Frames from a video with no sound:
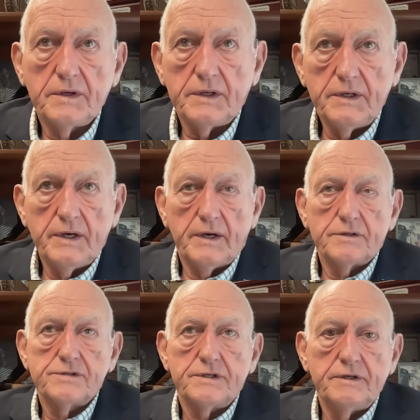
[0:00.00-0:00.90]
Yeah,
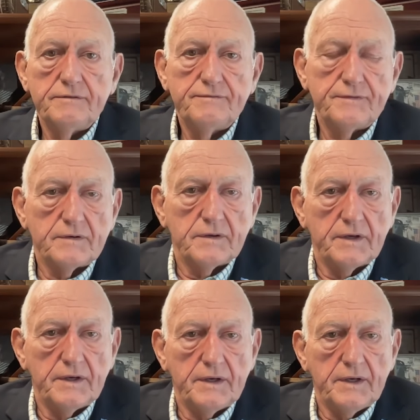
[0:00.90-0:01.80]
Steve,
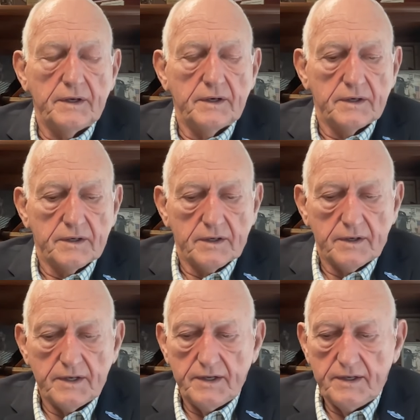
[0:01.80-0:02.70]

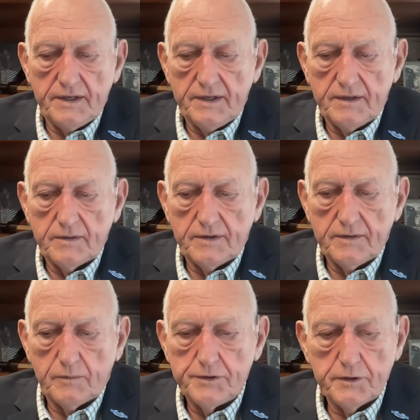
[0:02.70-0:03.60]

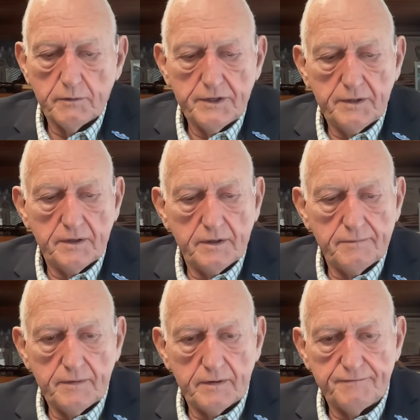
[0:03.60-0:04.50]
when you're in
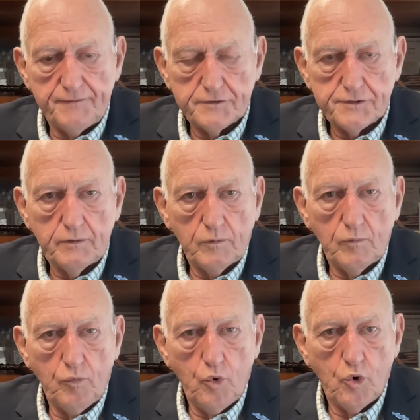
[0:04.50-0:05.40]
a physical
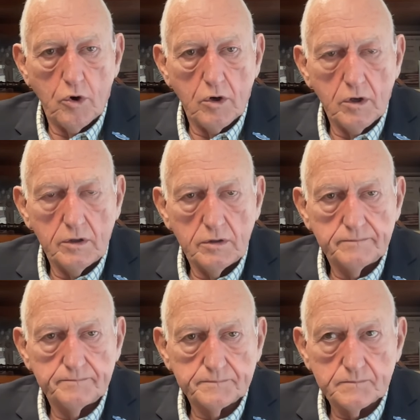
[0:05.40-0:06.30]
war,
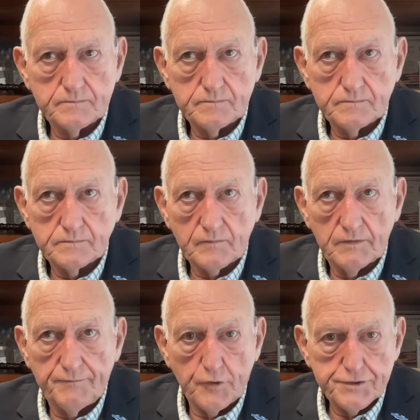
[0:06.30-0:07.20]

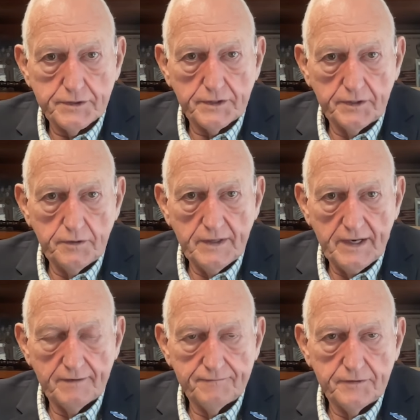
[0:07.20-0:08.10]
first thing you
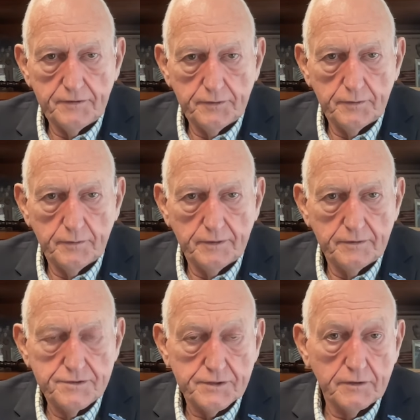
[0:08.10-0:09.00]
have to do,
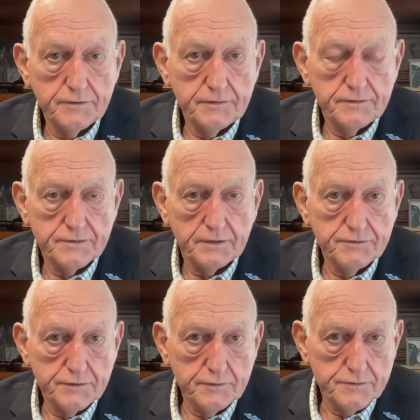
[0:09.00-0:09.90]
and Sun
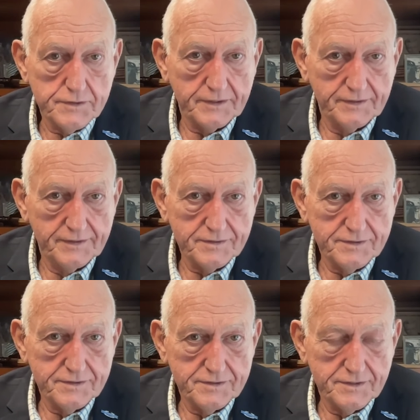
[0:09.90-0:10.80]
Tzu said this,
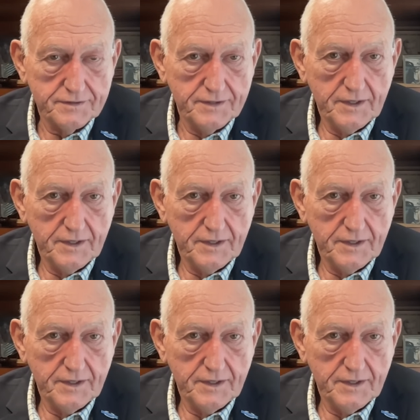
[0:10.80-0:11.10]
he said,